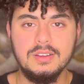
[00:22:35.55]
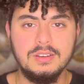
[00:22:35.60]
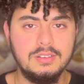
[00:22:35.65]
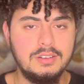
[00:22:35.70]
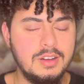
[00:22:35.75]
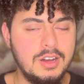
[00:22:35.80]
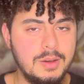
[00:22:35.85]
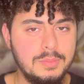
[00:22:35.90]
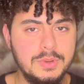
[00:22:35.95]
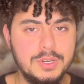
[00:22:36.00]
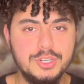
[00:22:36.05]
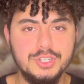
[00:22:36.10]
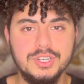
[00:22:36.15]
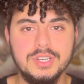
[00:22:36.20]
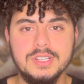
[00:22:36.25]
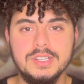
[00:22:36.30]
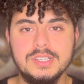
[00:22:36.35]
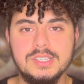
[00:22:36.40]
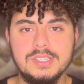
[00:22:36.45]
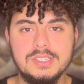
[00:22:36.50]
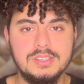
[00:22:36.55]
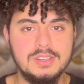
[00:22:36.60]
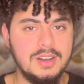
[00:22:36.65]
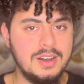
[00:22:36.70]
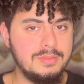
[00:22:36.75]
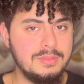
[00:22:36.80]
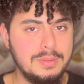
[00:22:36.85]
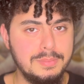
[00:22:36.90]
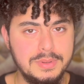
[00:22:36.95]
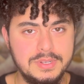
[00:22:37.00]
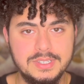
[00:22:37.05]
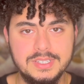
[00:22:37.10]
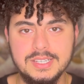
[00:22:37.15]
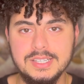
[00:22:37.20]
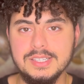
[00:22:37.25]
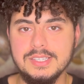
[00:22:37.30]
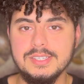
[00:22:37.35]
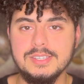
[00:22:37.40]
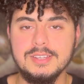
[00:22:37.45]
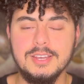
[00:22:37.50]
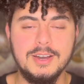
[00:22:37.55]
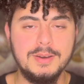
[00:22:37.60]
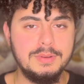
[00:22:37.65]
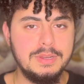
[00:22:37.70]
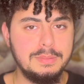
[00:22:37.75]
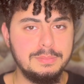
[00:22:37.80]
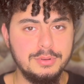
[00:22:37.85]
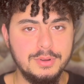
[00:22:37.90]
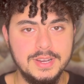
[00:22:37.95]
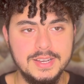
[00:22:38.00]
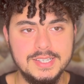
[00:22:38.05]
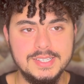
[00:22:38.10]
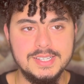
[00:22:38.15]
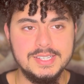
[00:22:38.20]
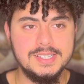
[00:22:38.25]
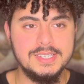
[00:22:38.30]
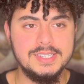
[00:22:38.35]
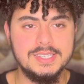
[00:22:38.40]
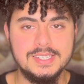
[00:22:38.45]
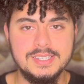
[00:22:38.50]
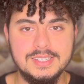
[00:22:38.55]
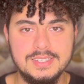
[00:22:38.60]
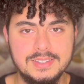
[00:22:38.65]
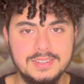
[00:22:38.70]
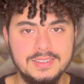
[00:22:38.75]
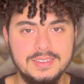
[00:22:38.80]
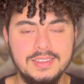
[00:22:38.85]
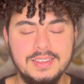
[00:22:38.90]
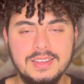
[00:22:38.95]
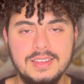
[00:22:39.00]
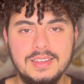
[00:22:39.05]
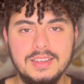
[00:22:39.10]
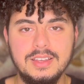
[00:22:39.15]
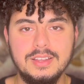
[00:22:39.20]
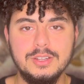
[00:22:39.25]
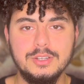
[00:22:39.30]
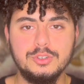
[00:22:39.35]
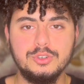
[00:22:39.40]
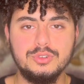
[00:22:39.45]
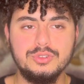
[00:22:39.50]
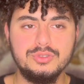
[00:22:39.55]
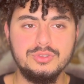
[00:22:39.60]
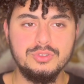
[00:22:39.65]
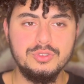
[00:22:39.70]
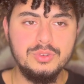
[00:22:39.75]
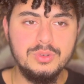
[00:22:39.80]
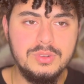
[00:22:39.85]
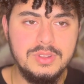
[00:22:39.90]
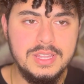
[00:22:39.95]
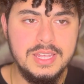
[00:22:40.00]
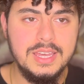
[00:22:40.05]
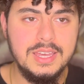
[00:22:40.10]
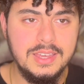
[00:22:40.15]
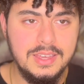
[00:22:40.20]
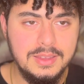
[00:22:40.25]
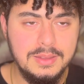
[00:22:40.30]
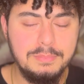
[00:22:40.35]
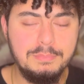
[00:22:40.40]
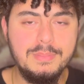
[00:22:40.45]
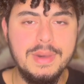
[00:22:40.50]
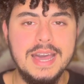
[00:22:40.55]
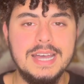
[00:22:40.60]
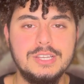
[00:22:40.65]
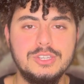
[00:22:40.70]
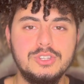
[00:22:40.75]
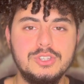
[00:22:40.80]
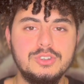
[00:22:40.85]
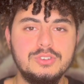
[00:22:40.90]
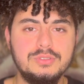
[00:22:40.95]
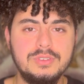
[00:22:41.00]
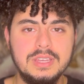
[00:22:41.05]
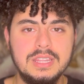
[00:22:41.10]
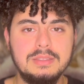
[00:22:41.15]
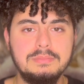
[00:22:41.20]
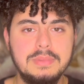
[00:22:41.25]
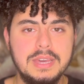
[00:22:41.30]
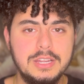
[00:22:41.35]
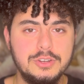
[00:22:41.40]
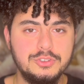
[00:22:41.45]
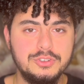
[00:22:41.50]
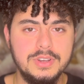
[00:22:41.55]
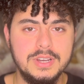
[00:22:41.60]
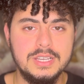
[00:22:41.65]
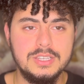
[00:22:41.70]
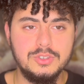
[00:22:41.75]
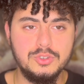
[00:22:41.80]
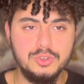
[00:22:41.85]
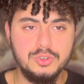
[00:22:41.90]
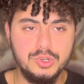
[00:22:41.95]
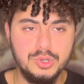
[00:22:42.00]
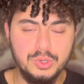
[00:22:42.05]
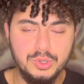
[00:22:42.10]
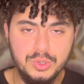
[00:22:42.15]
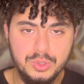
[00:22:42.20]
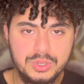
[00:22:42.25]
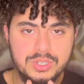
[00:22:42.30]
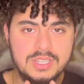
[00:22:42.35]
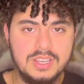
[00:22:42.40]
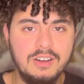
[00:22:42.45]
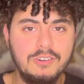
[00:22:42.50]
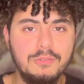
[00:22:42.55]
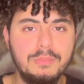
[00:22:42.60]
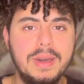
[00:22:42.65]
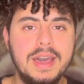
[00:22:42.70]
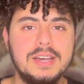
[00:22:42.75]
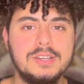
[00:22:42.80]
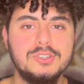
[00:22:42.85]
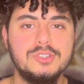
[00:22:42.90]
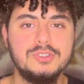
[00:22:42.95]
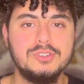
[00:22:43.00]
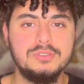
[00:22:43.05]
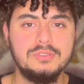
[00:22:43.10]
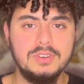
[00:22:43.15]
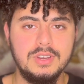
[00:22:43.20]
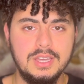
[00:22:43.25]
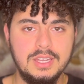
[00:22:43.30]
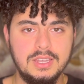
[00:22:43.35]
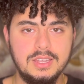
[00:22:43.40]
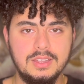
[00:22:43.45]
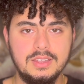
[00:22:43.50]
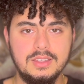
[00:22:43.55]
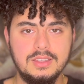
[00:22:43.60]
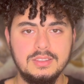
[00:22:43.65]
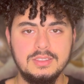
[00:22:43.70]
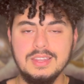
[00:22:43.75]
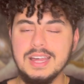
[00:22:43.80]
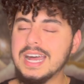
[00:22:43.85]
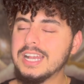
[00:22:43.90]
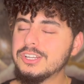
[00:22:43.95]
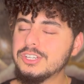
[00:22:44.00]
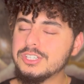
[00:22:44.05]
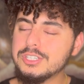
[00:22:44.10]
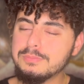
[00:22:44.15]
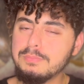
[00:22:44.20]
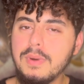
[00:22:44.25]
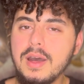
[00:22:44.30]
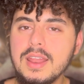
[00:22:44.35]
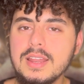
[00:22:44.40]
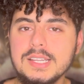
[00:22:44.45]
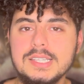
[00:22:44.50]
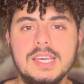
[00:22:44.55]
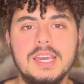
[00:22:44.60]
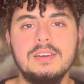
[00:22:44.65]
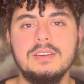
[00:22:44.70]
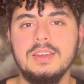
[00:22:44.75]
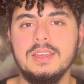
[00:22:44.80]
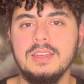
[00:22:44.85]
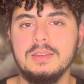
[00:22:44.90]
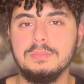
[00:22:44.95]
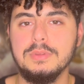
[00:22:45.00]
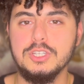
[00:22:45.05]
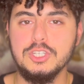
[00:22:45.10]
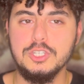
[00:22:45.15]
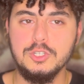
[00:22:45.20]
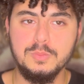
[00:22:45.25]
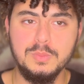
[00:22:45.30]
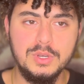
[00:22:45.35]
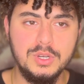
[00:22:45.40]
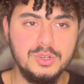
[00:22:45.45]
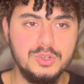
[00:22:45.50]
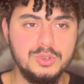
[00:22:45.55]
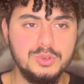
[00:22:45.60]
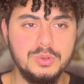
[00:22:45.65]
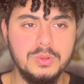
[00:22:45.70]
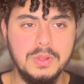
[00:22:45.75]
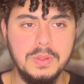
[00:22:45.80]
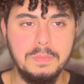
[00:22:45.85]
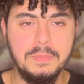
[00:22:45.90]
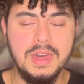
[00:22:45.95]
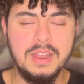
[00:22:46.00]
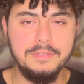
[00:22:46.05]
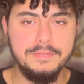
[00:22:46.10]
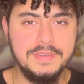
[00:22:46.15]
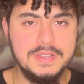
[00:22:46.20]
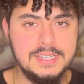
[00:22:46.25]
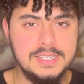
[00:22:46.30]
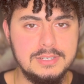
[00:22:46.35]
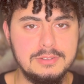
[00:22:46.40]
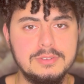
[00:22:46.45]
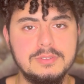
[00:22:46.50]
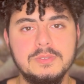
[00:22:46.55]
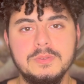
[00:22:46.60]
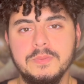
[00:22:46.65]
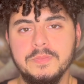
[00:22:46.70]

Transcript: omniscience, omnipotence, omnipresence, truly mastering the Matrix, true self-mastery, not just monetary, but spiritual, metaphysical.